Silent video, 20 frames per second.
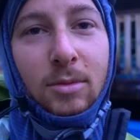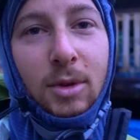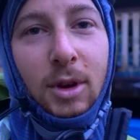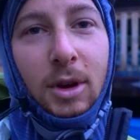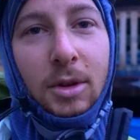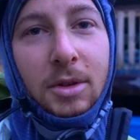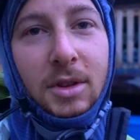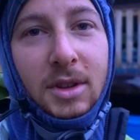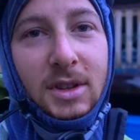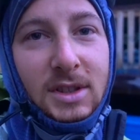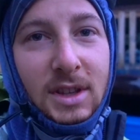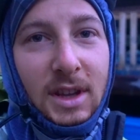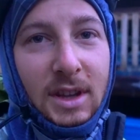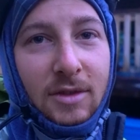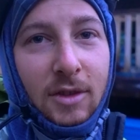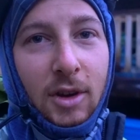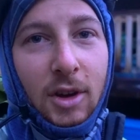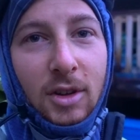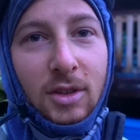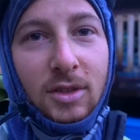probably because I
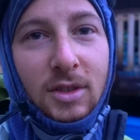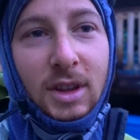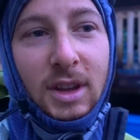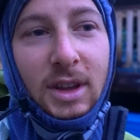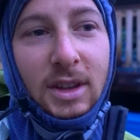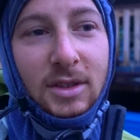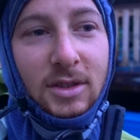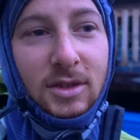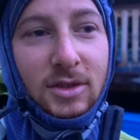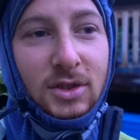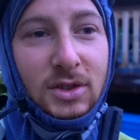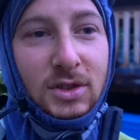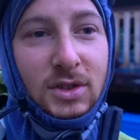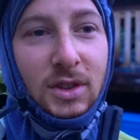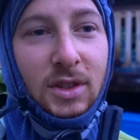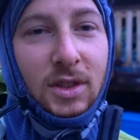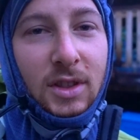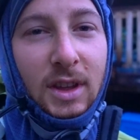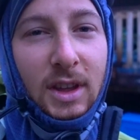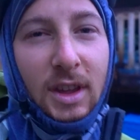have all day to
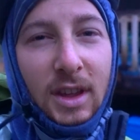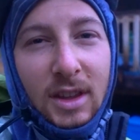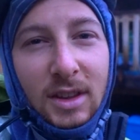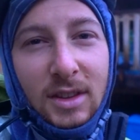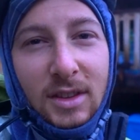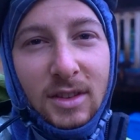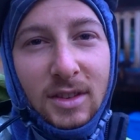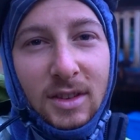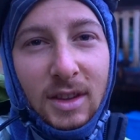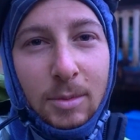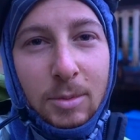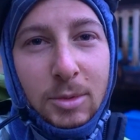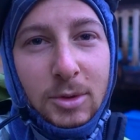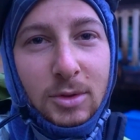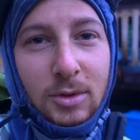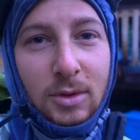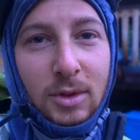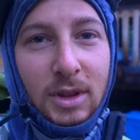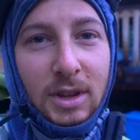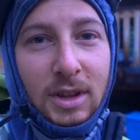just think
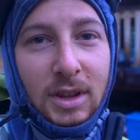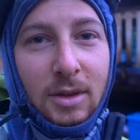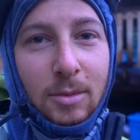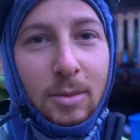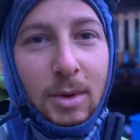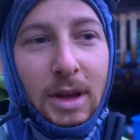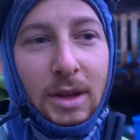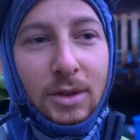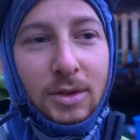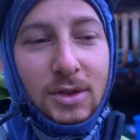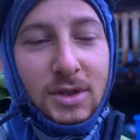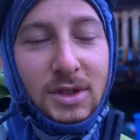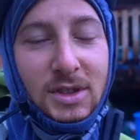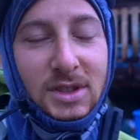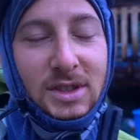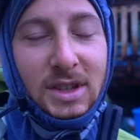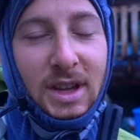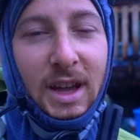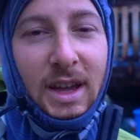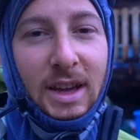conceptually about
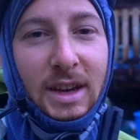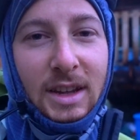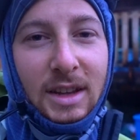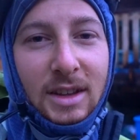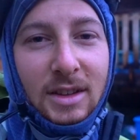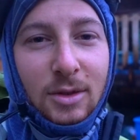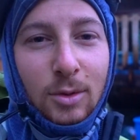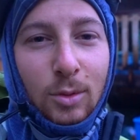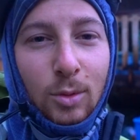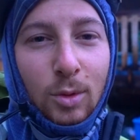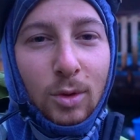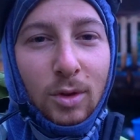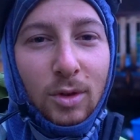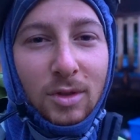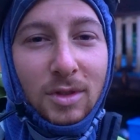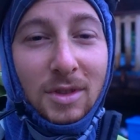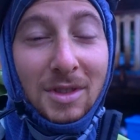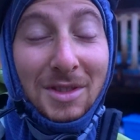society and the world